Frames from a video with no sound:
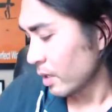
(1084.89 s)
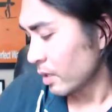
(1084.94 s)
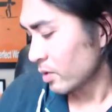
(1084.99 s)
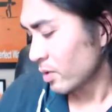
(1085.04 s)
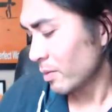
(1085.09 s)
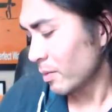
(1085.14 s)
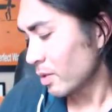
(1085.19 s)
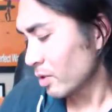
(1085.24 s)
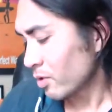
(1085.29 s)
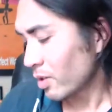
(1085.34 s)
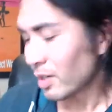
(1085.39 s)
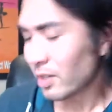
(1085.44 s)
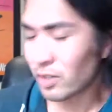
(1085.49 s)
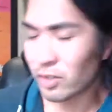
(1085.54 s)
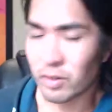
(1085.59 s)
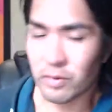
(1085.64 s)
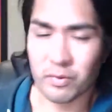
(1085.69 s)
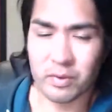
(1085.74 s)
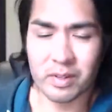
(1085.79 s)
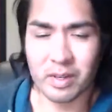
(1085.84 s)
so I'm gonna try to
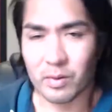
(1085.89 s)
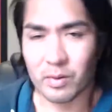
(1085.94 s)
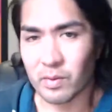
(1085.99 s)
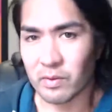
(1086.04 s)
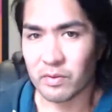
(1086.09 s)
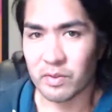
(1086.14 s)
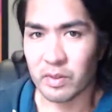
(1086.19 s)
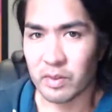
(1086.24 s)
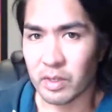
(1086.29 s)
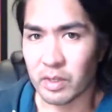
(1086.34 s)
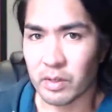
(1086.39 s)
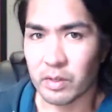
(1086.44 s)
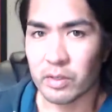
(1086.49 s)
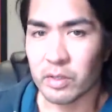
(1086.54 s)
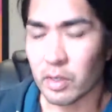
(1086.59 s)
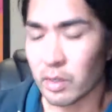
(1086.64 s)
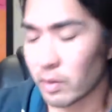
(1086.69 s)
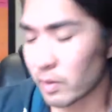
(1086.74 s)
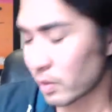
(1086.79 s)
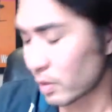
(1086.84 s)
shoot for like 150 or
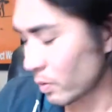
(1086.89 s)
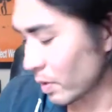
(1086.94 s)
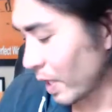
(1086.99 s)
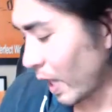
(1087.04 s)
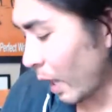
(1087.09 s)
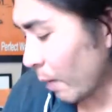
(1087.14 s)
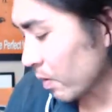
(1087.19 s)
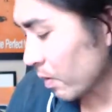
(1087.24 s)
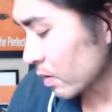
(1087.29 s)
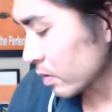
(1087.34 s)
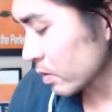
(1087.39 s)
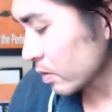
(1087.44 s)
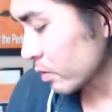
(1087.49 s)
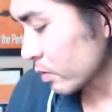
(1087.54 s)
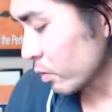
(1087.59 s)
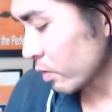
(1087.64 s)
so and see what happens.